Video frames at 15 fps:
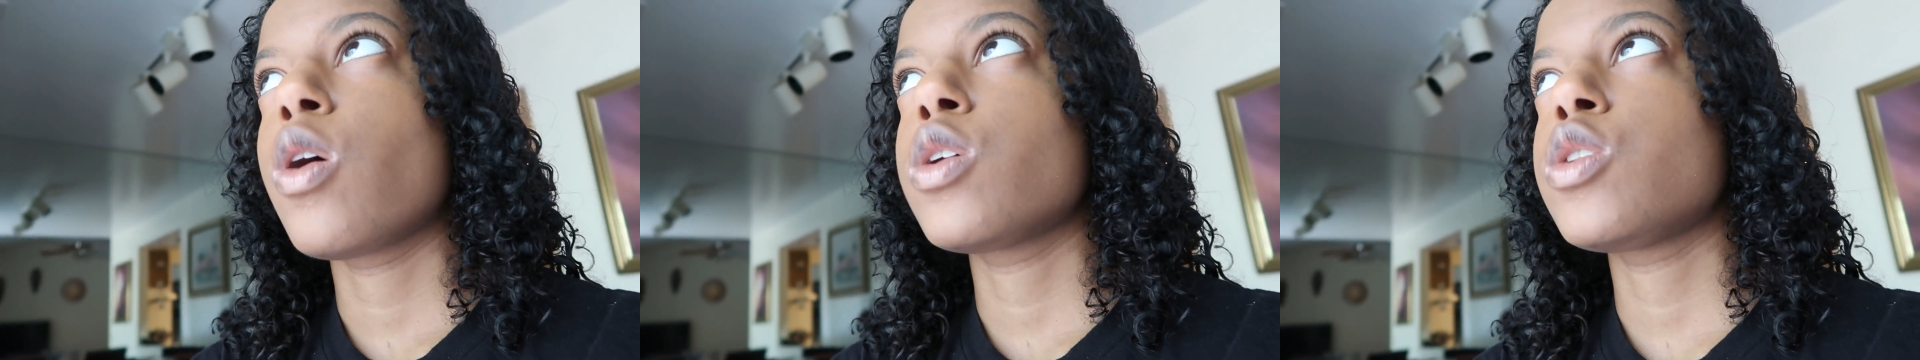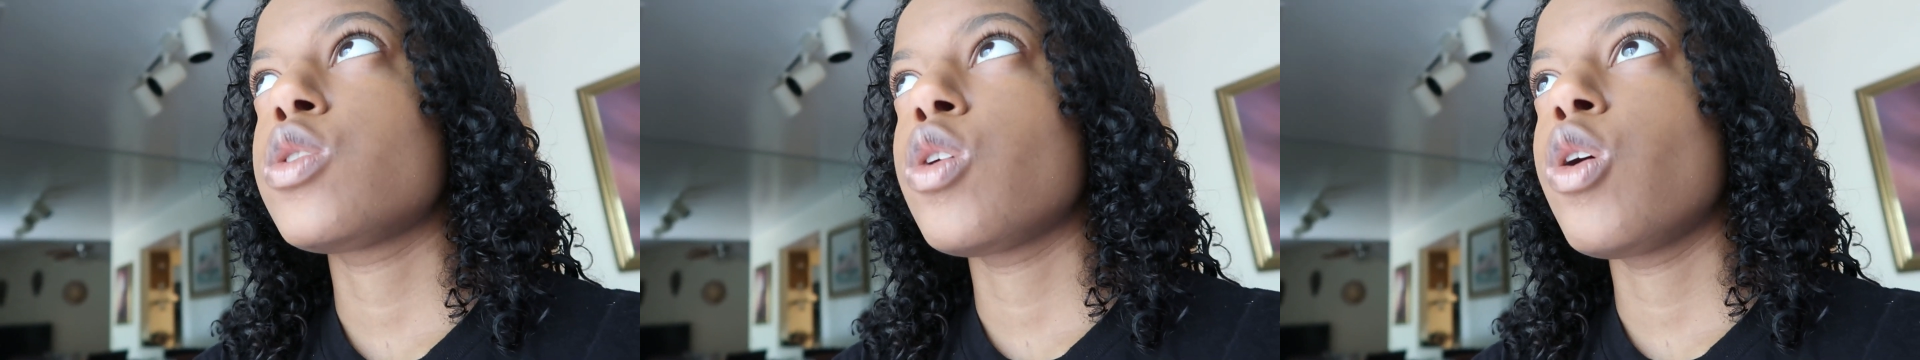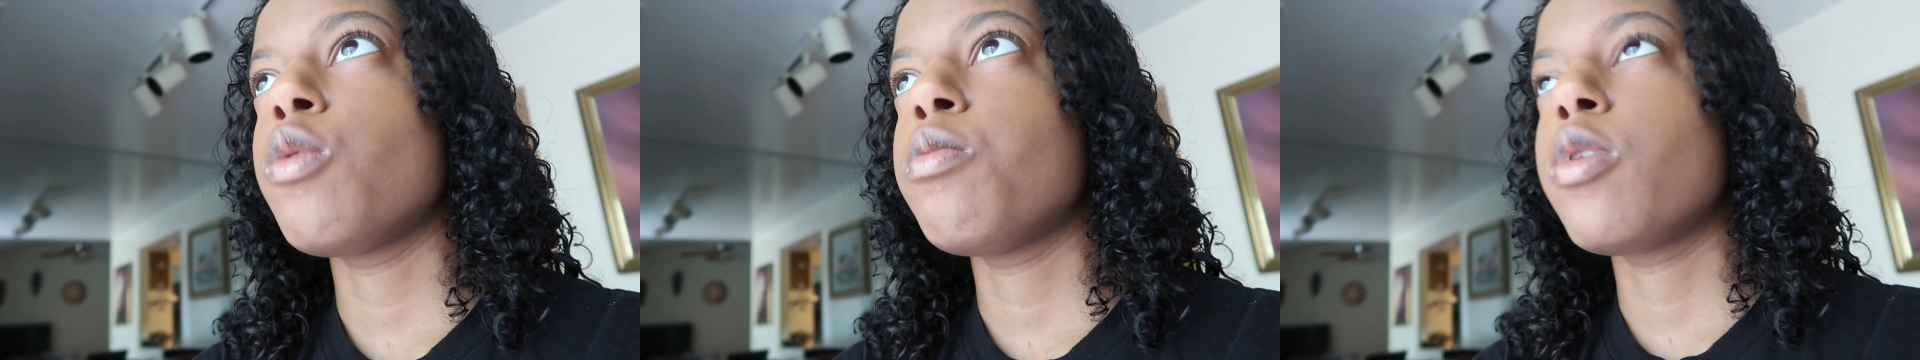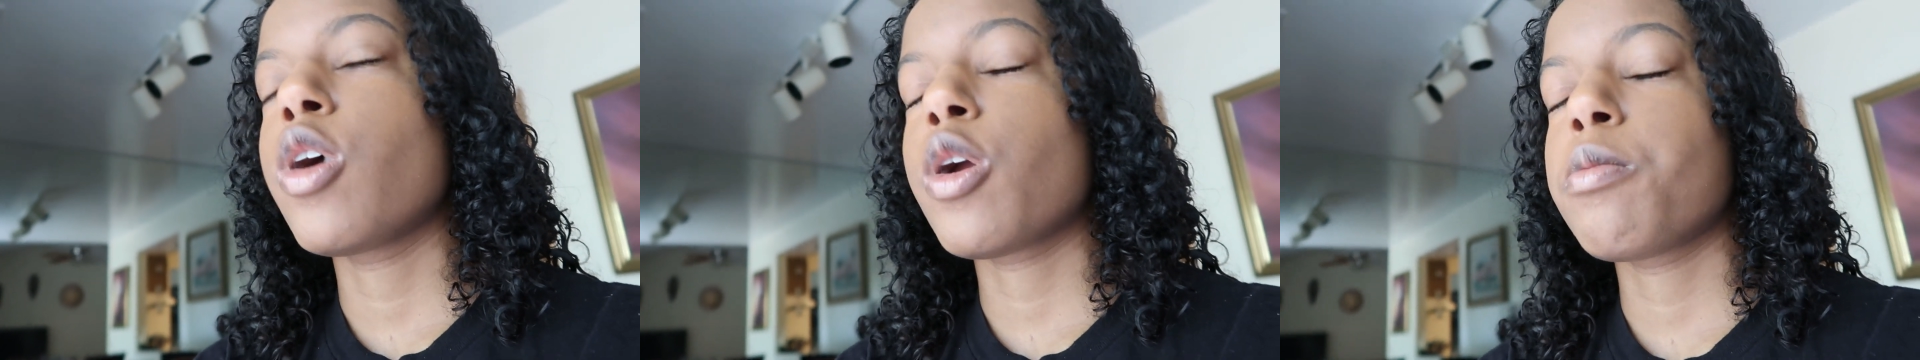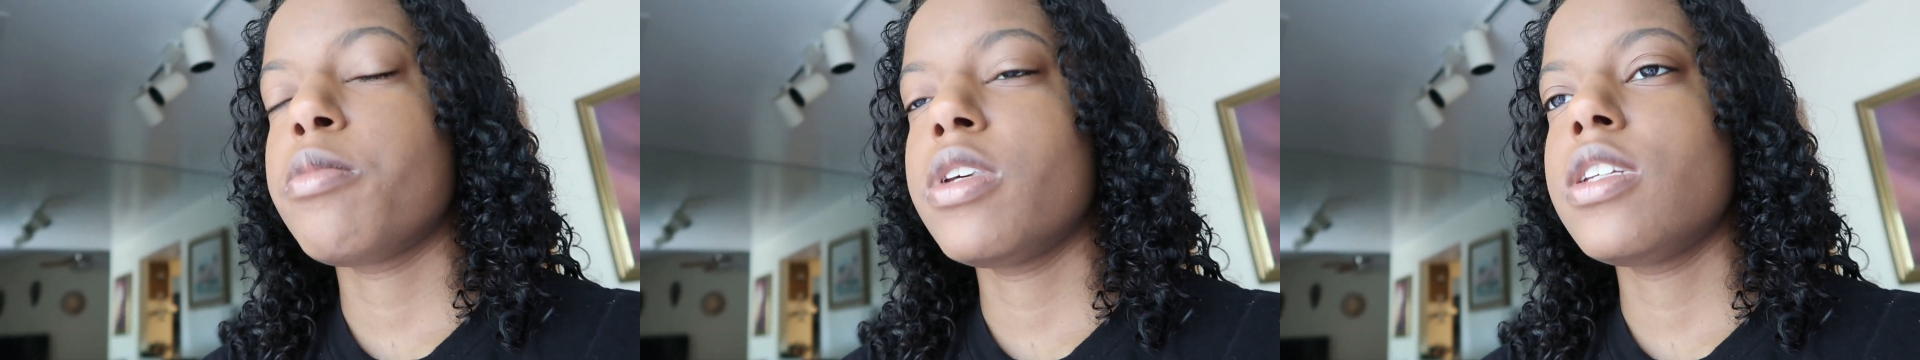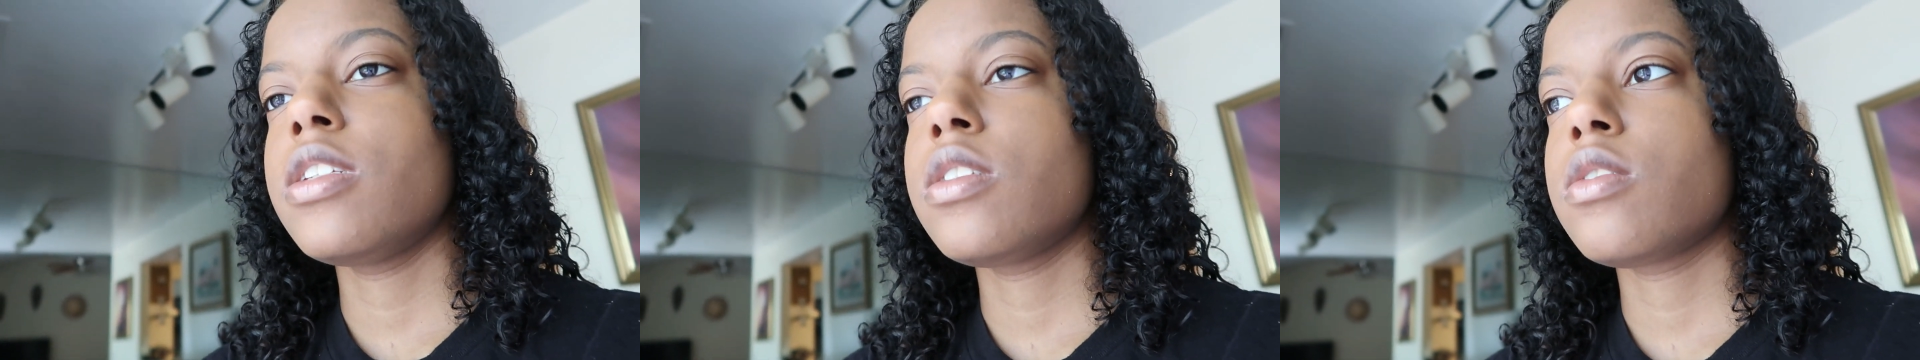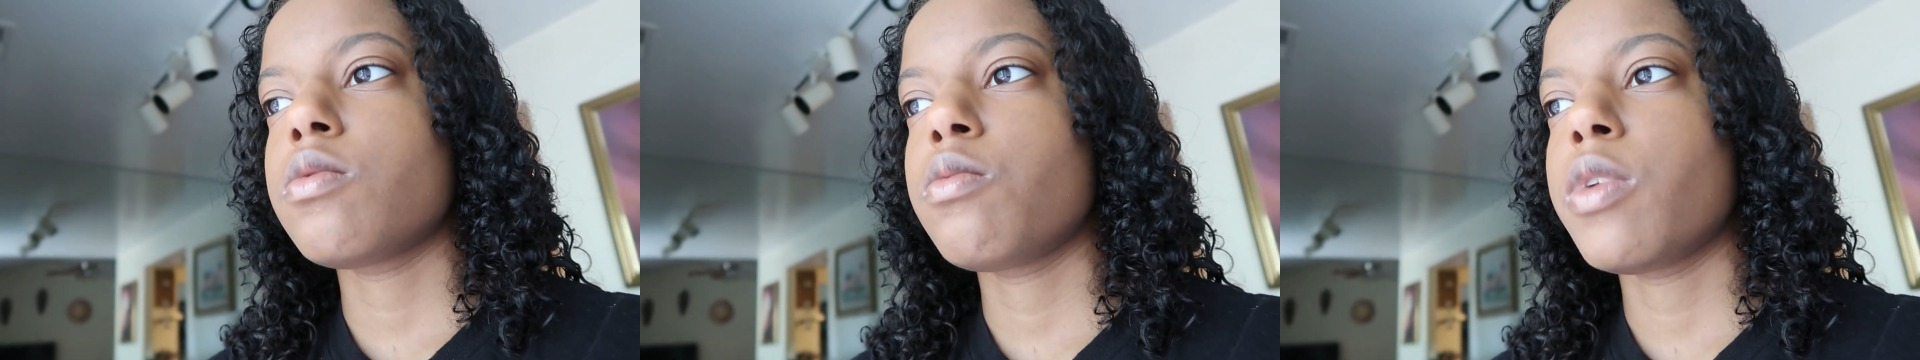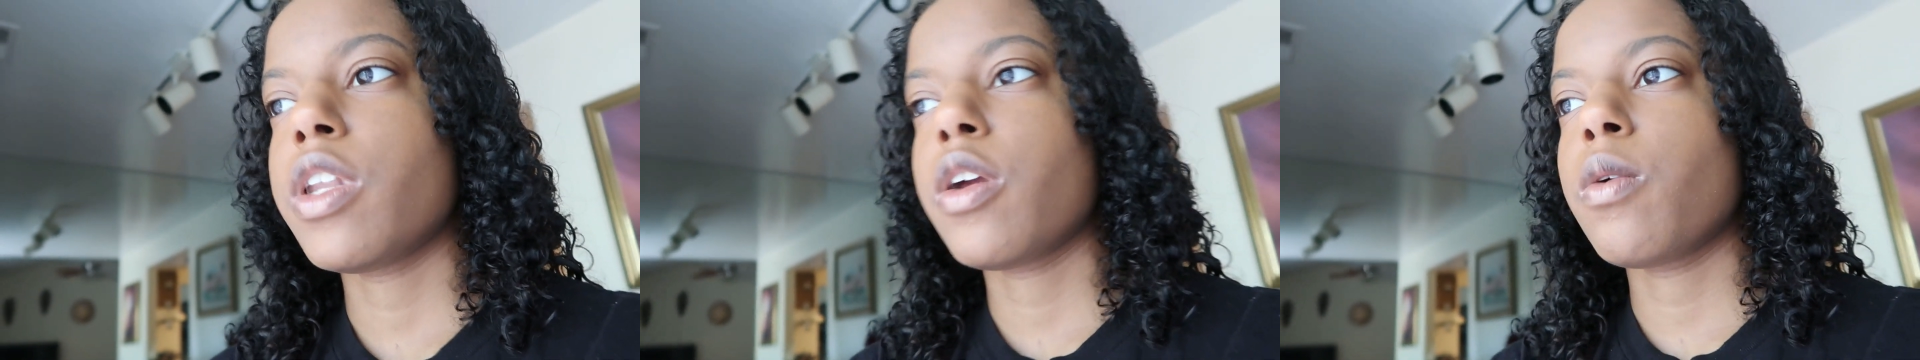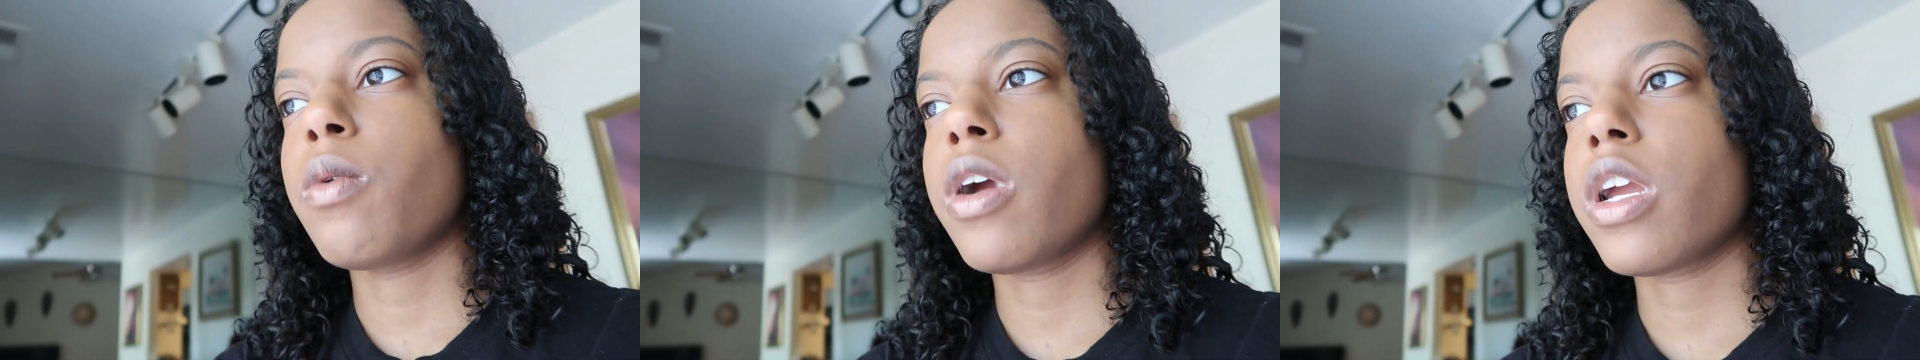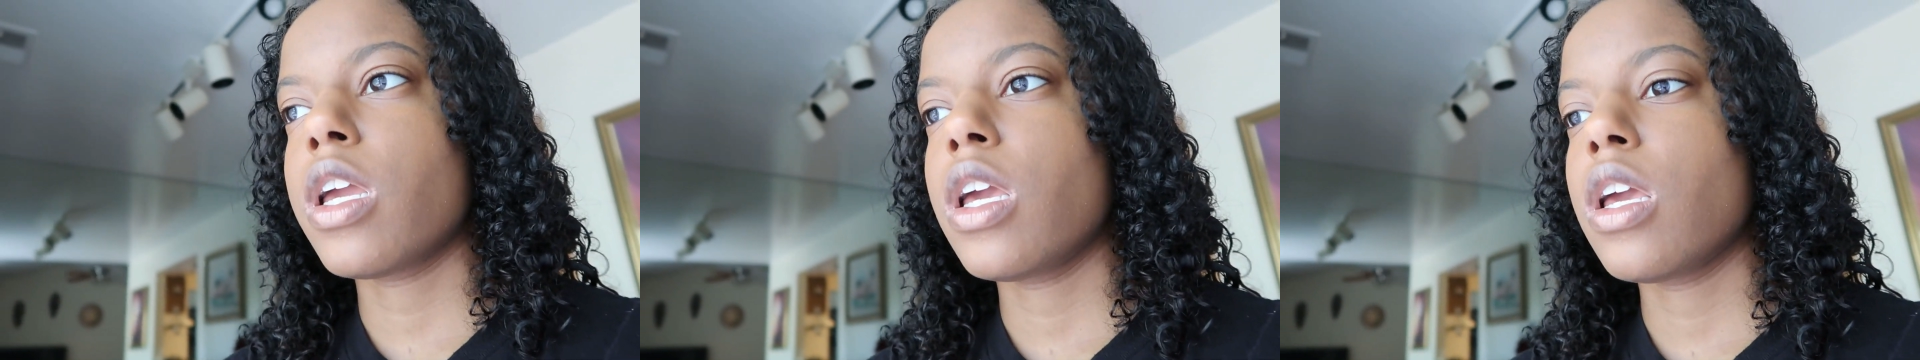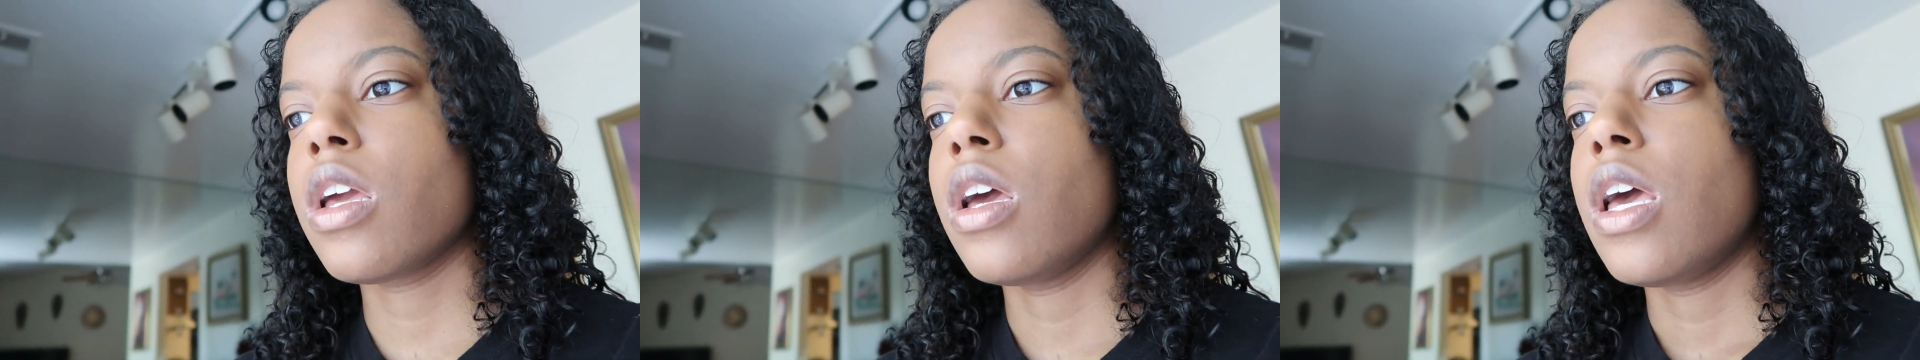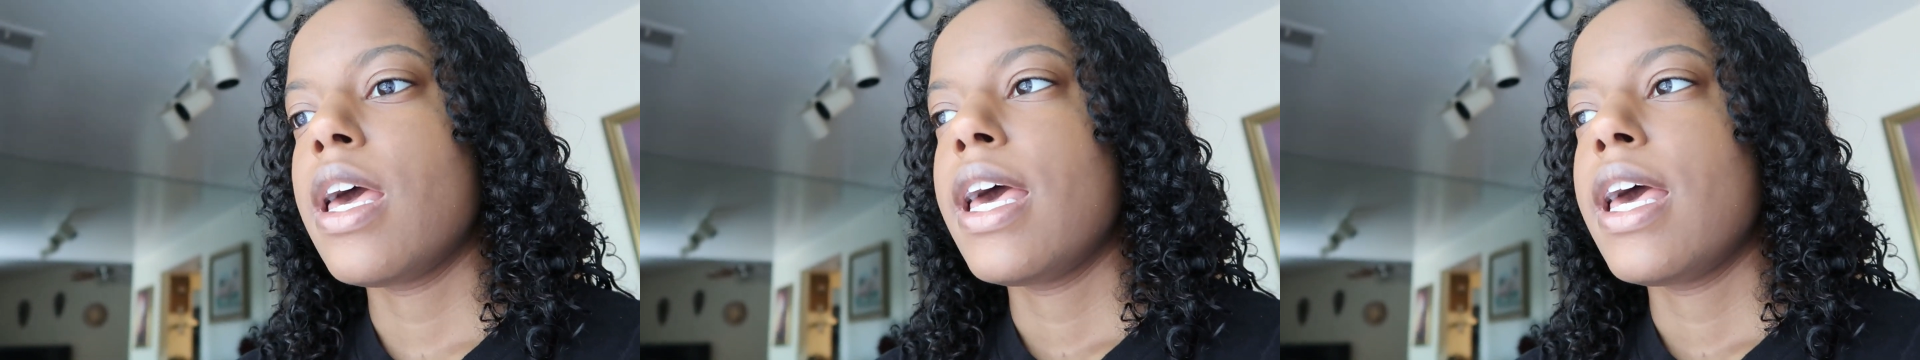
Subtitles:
sole purpose when you're working